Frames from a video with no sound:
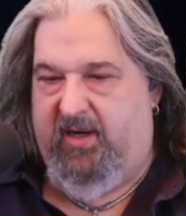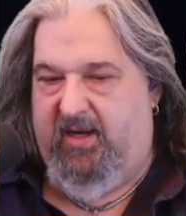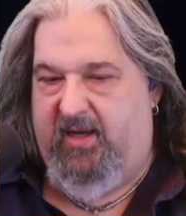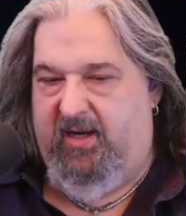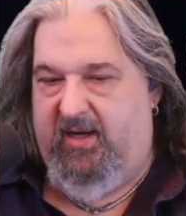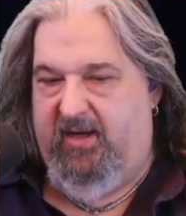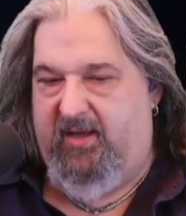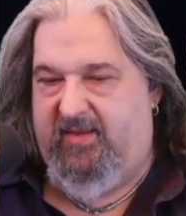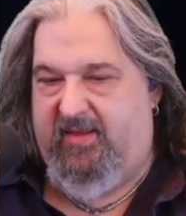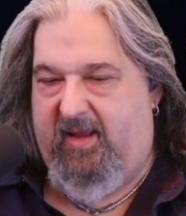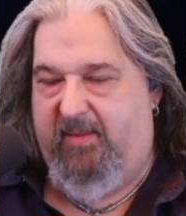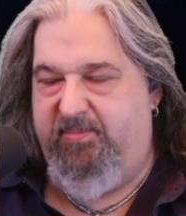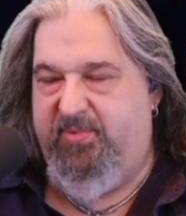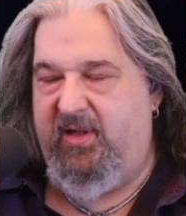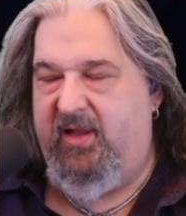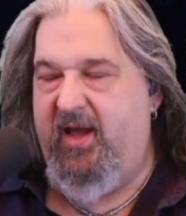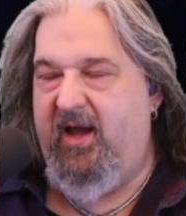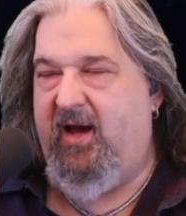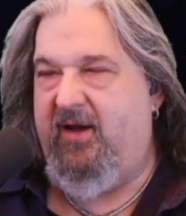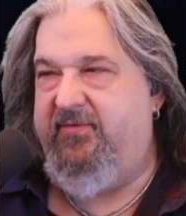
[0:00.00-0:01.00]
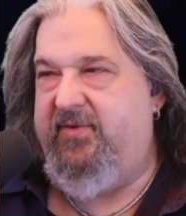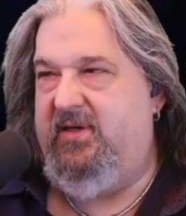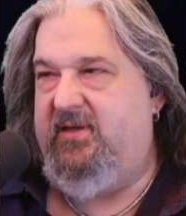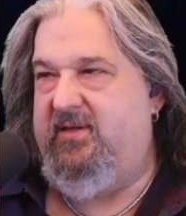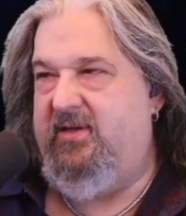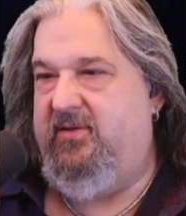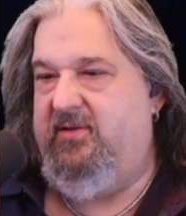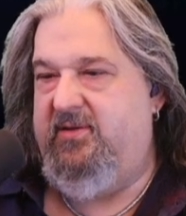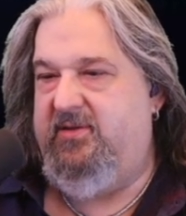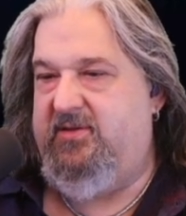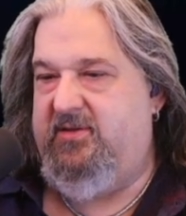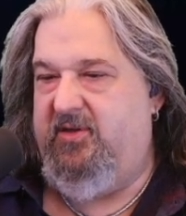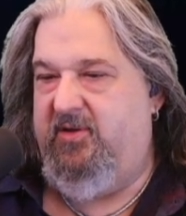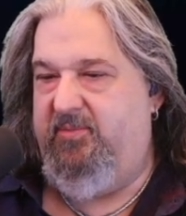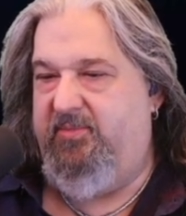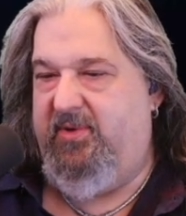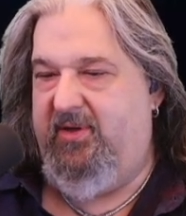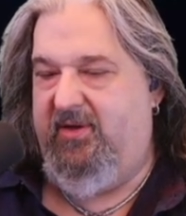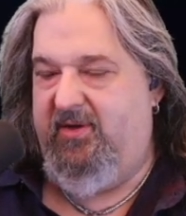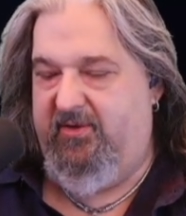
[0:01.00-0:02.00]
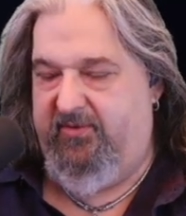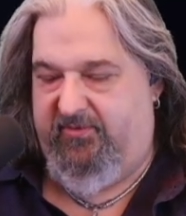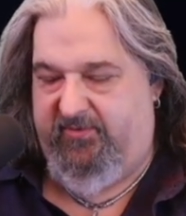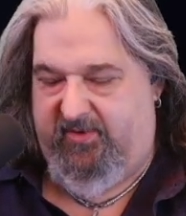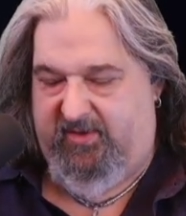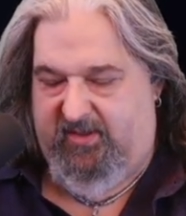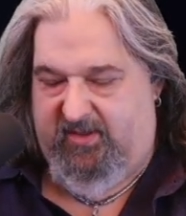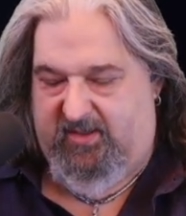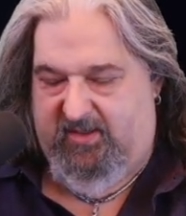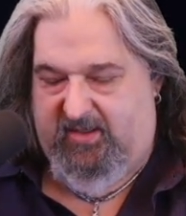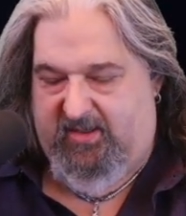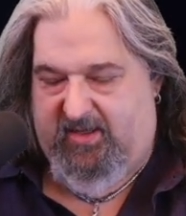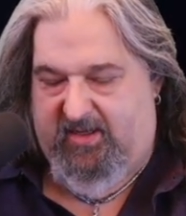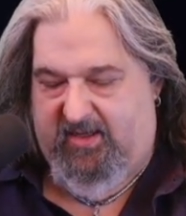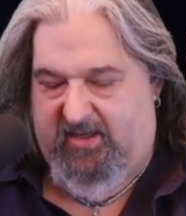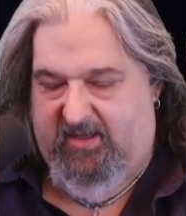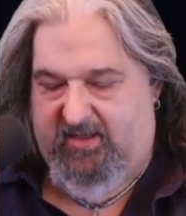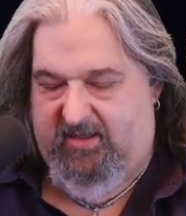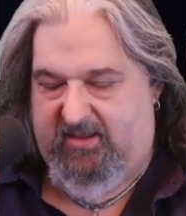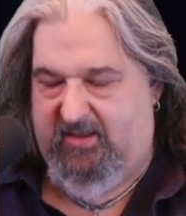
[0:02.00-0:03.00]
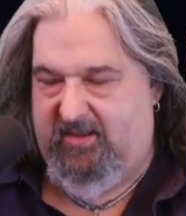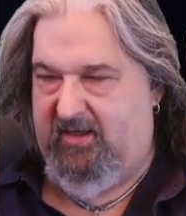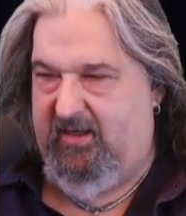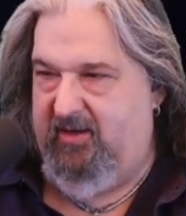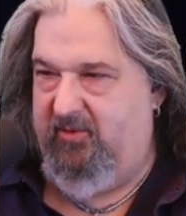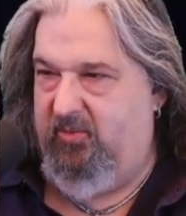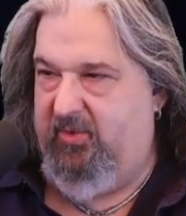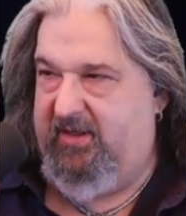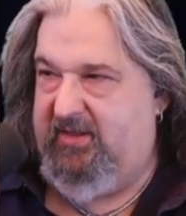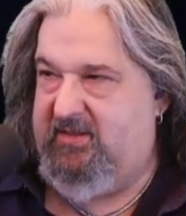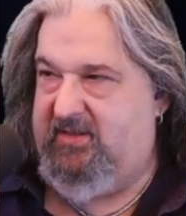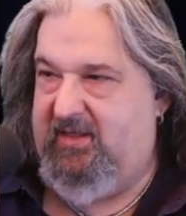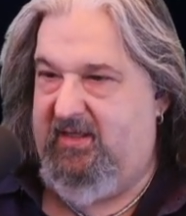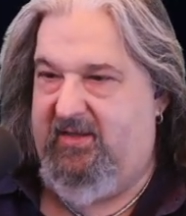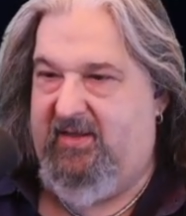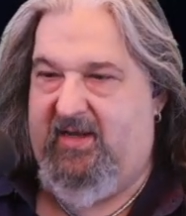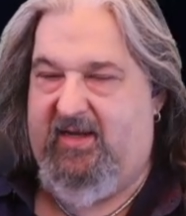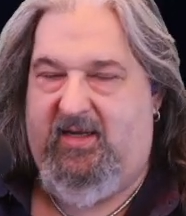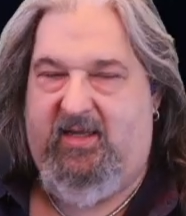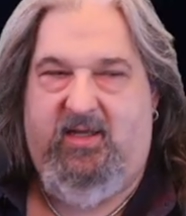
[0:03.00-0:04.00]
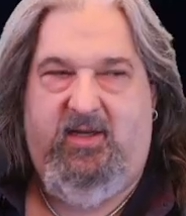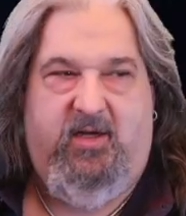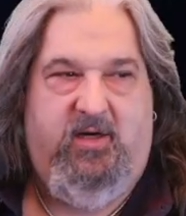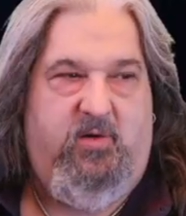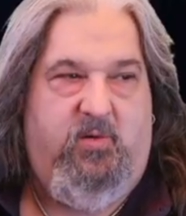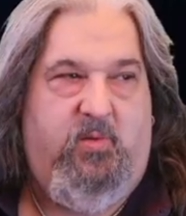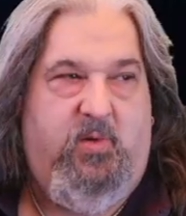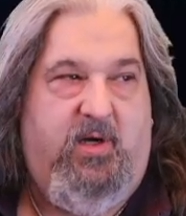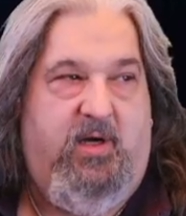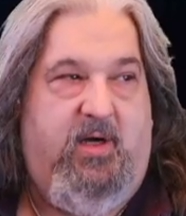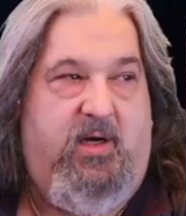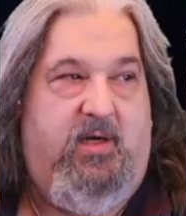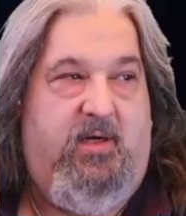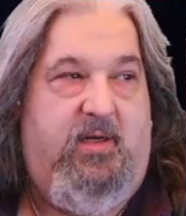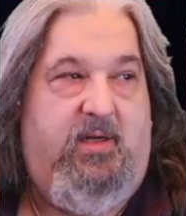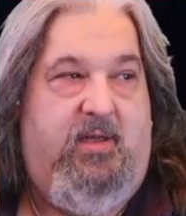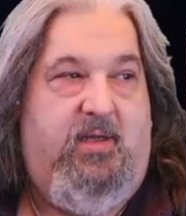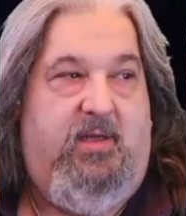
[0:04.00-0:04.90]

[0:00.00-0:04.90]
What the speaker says: they play off each other so beautifully, and we see that here where